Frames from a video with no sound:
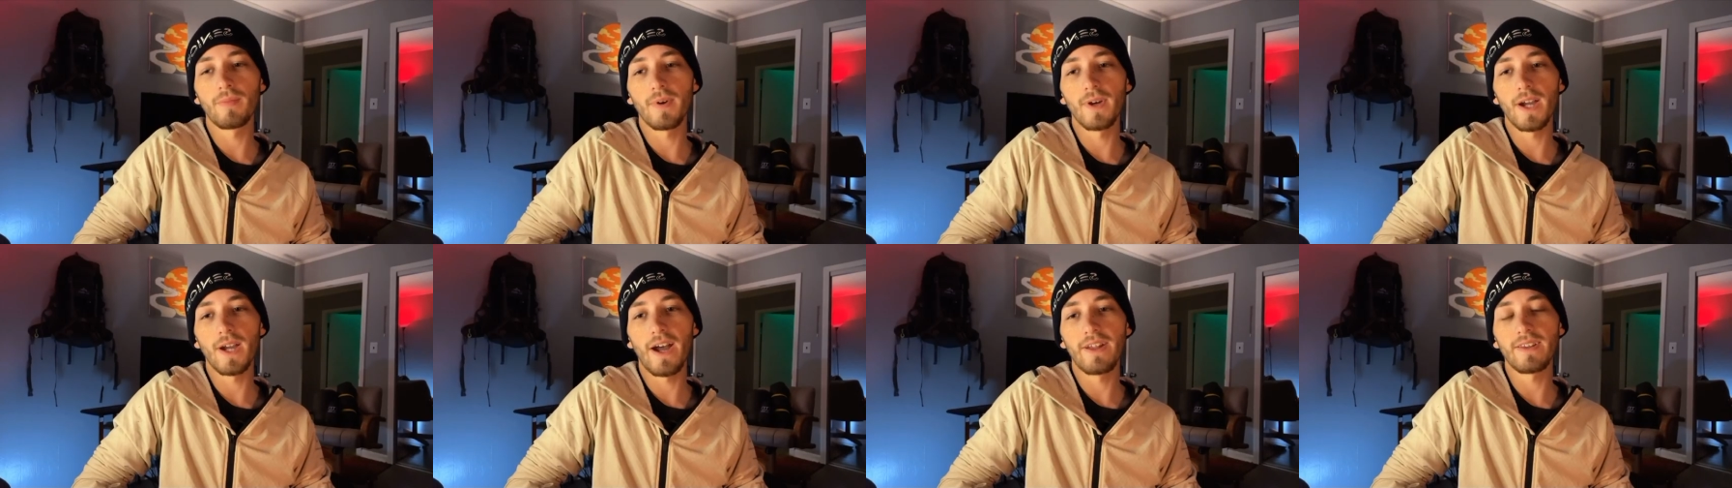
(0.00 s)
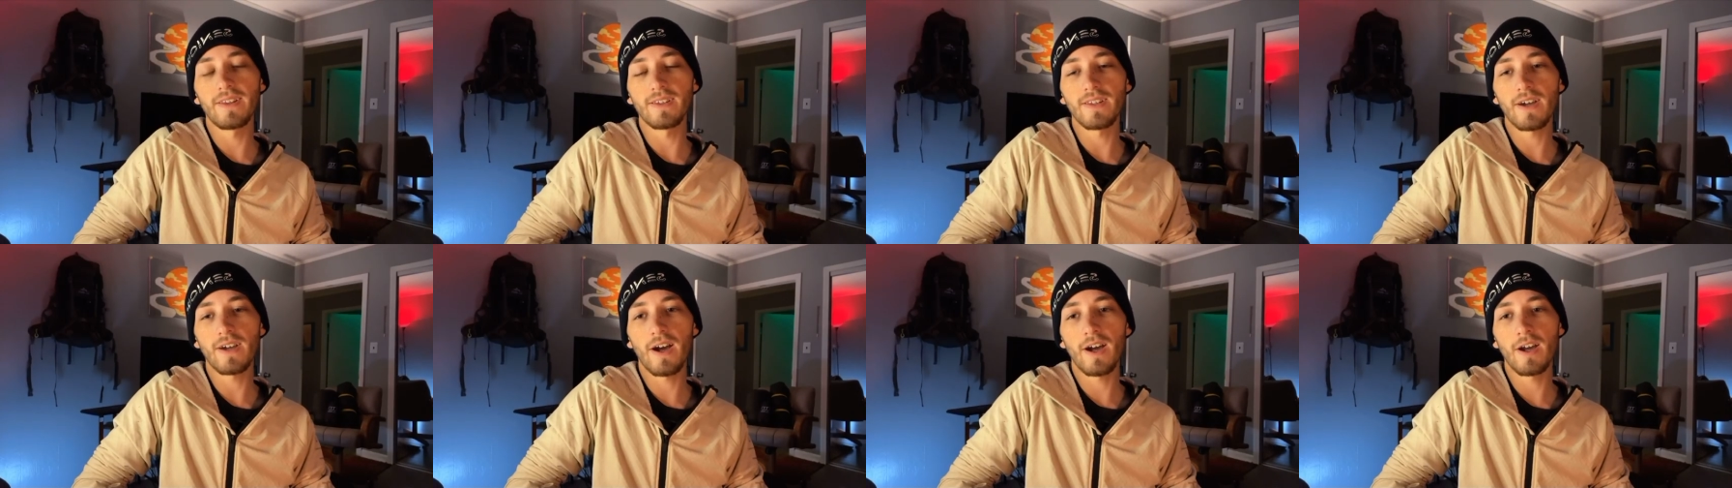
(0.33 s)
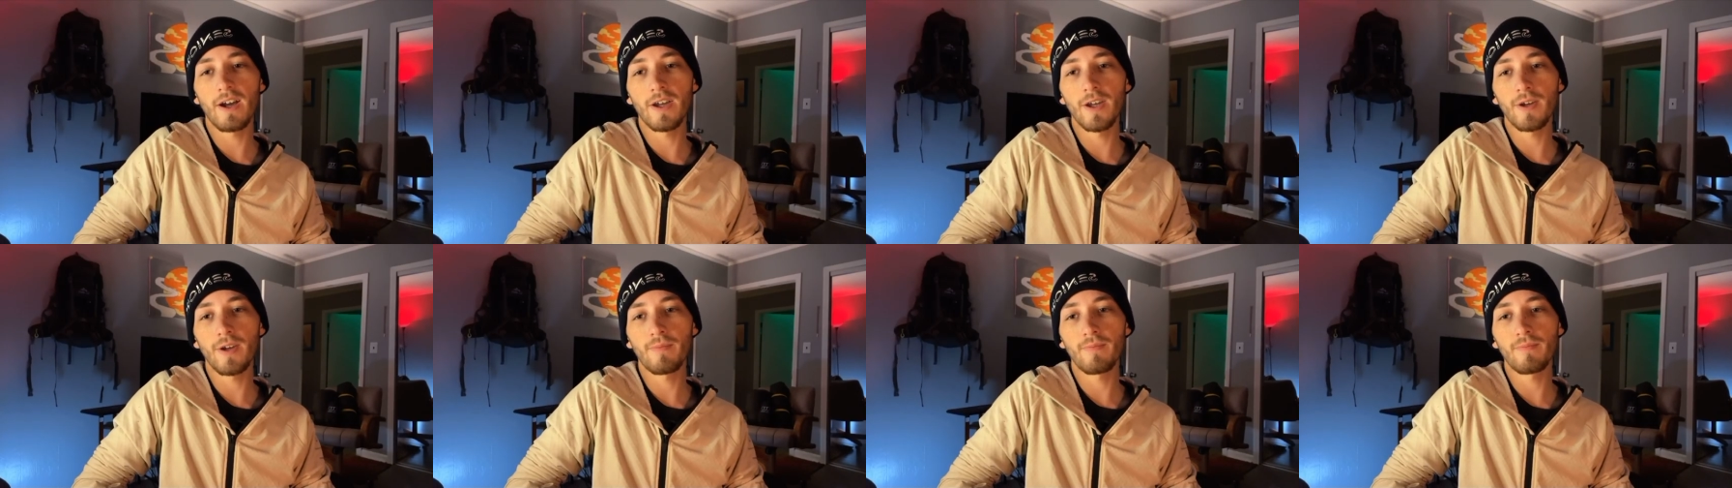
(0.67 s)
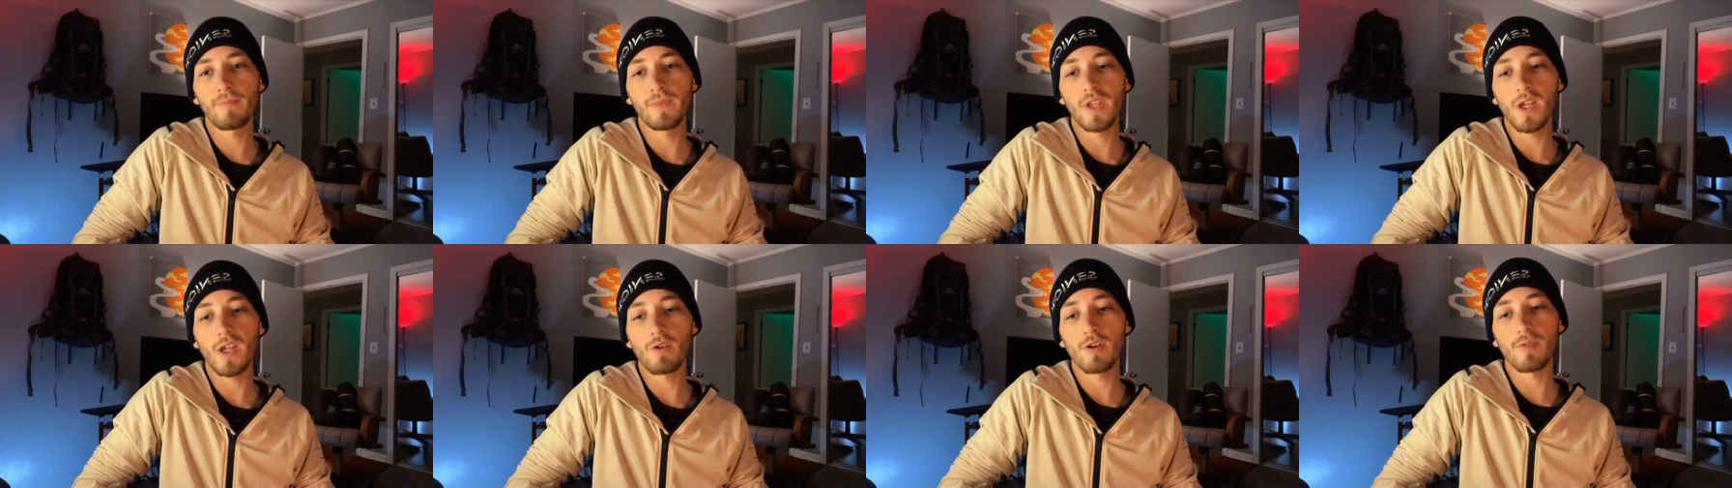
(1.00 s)
At the time,
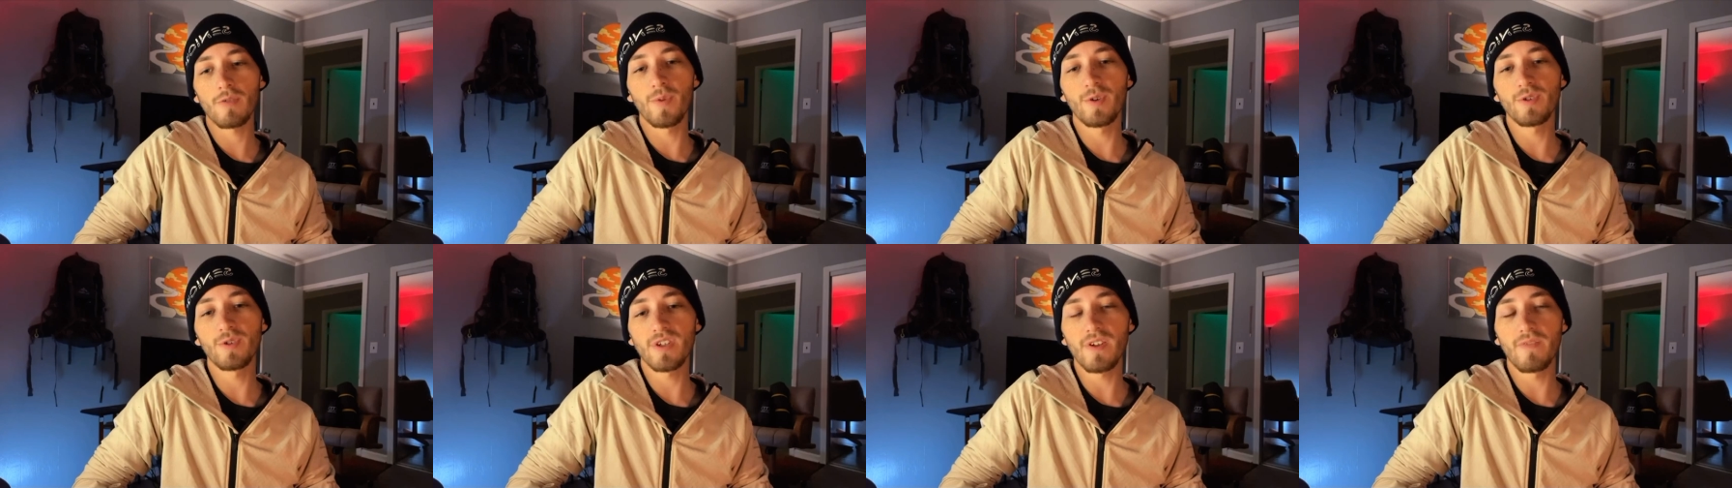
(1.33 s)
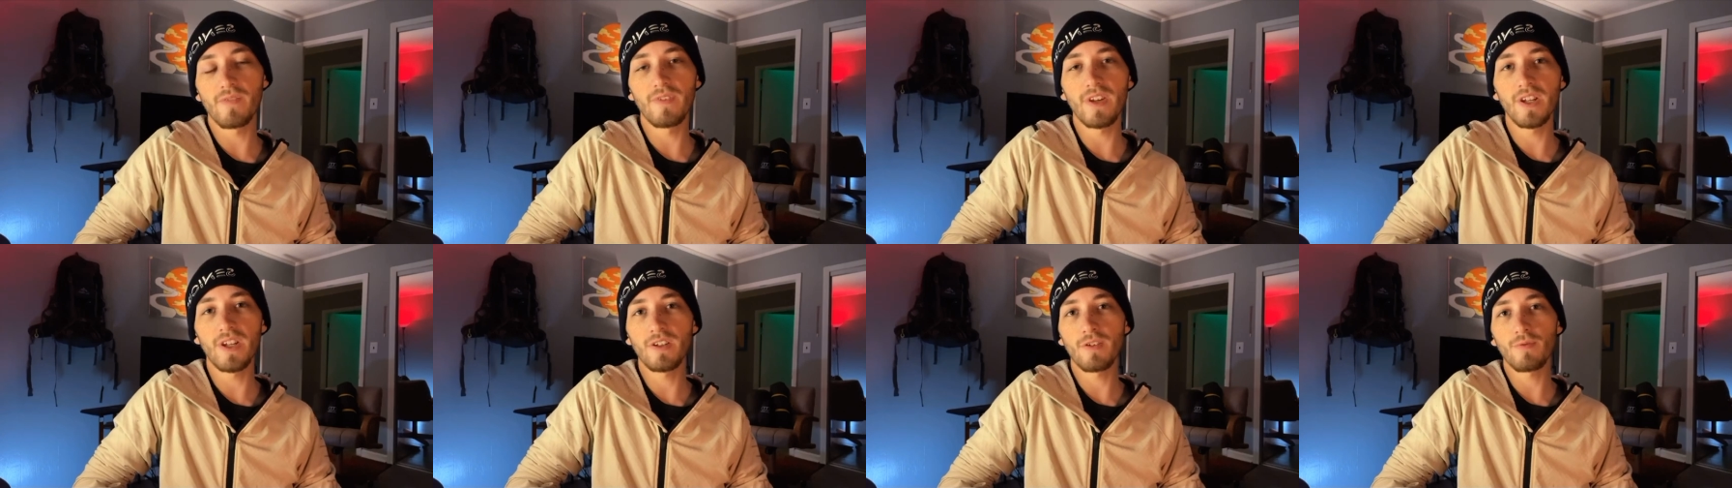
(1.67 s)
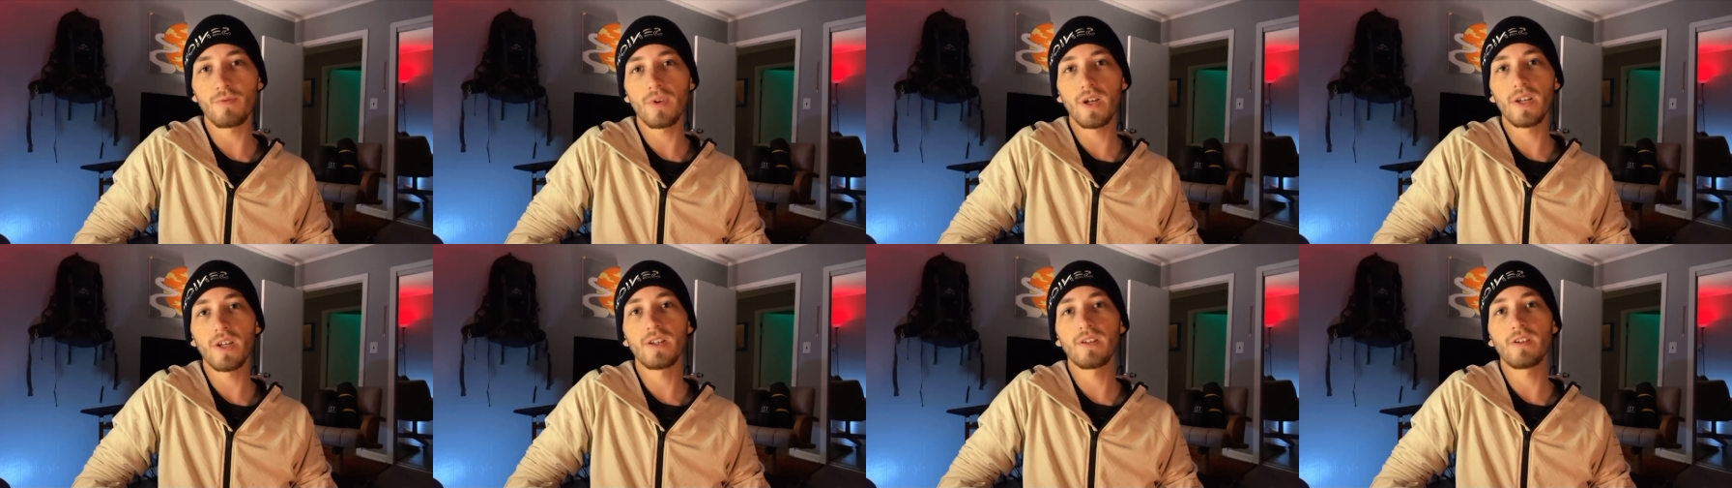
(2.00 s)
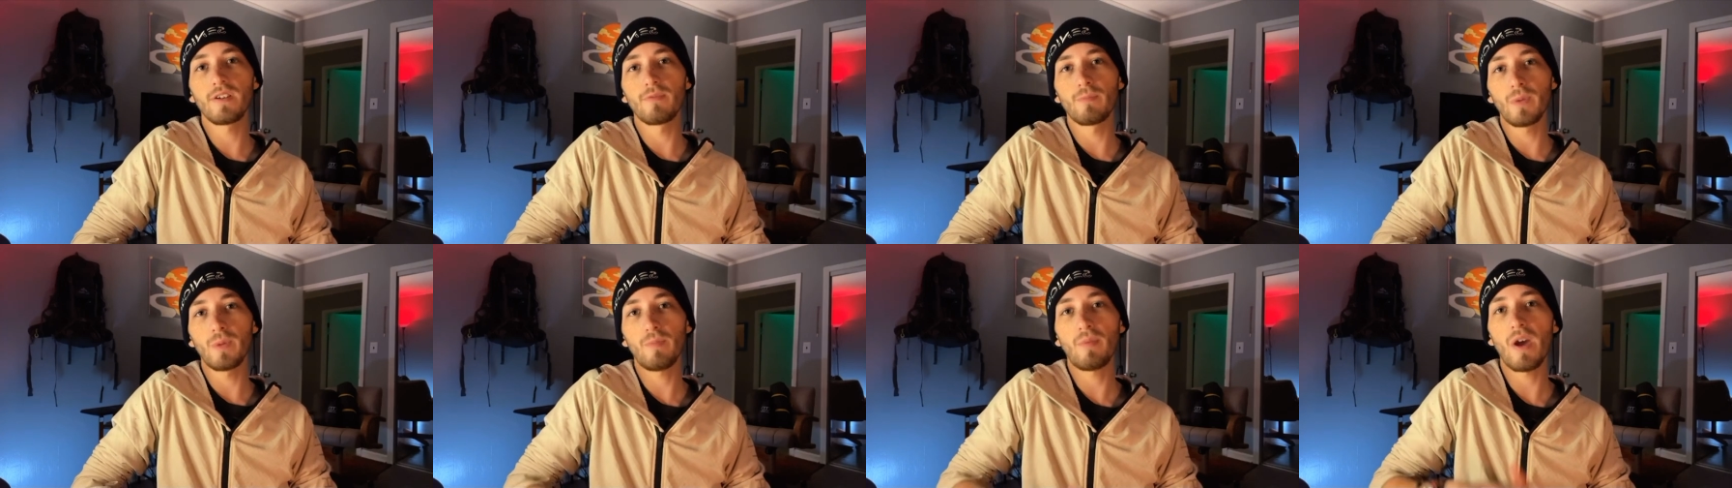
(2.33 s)
they were the most convenient way
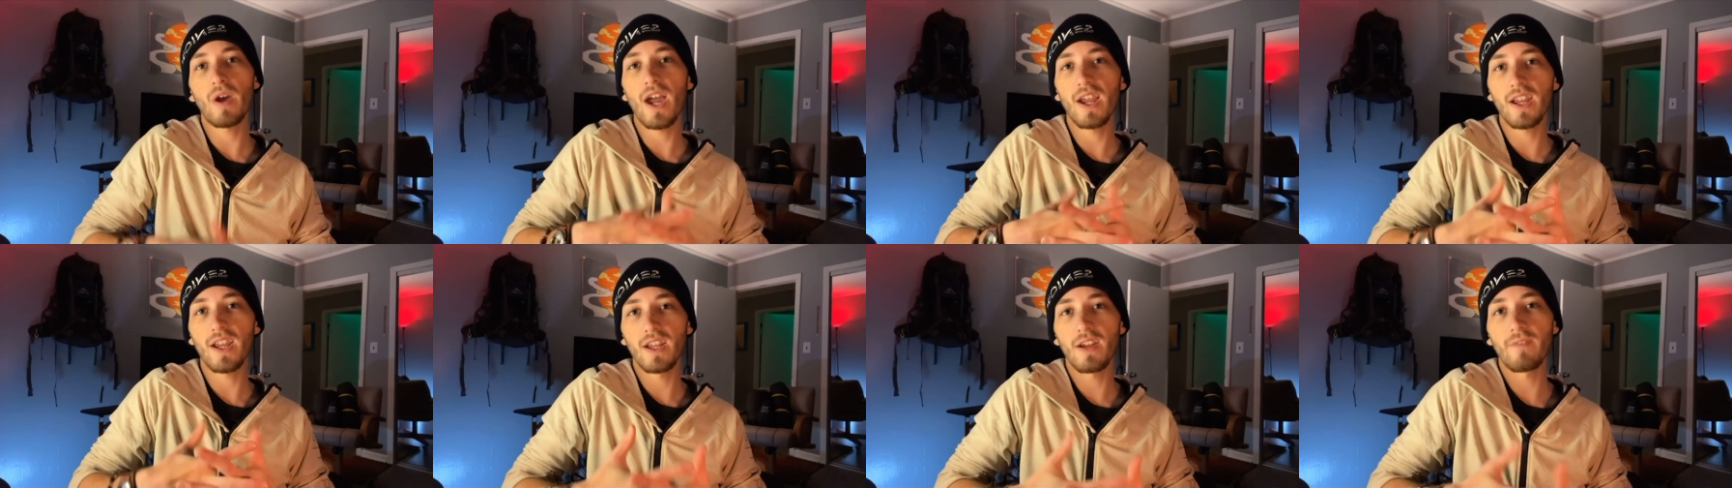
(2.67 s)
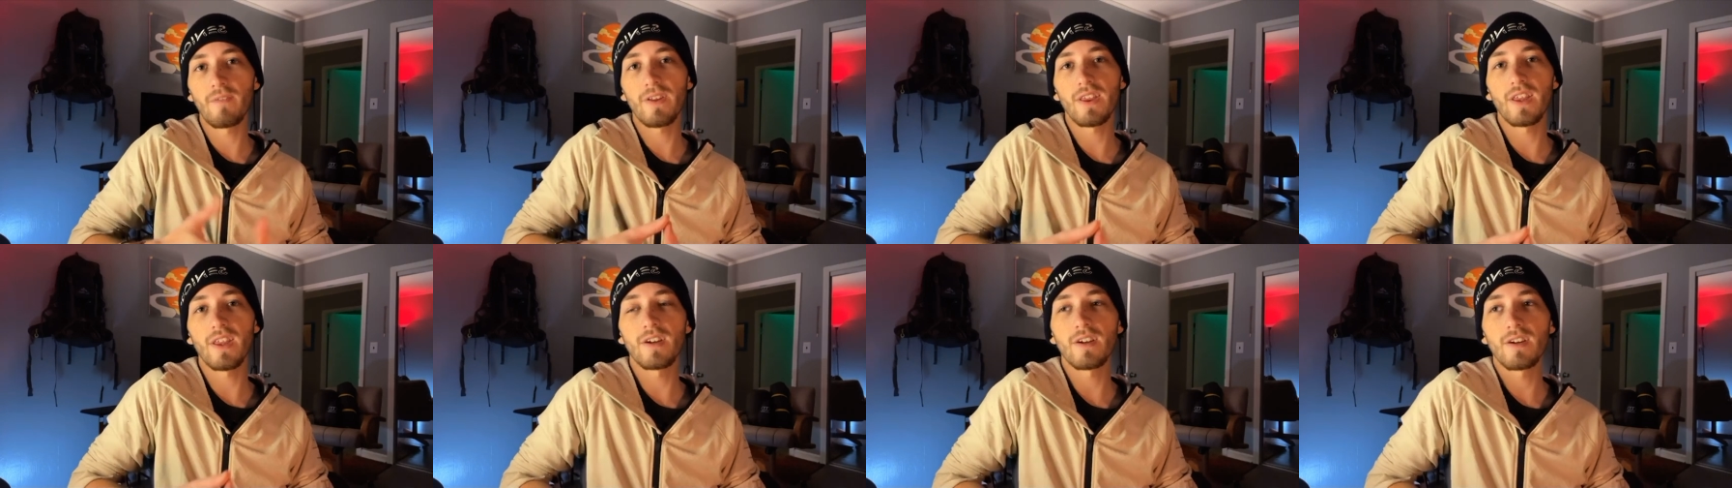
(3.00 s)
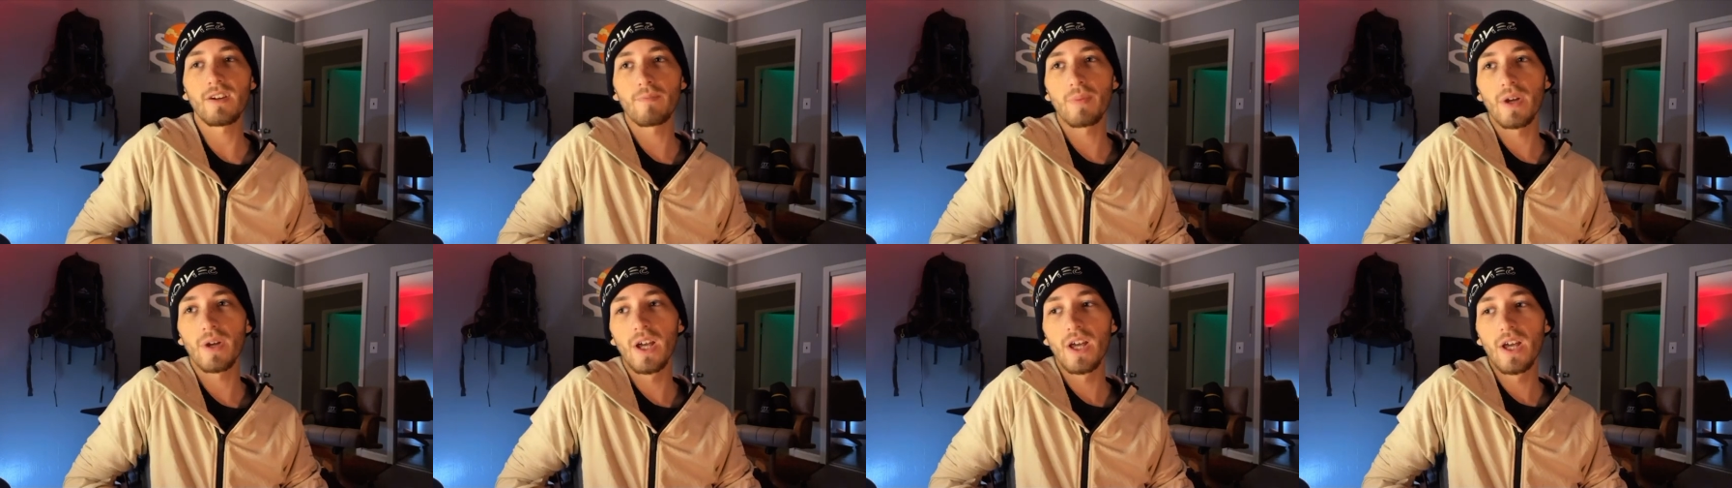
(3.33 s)
of me packing everything up,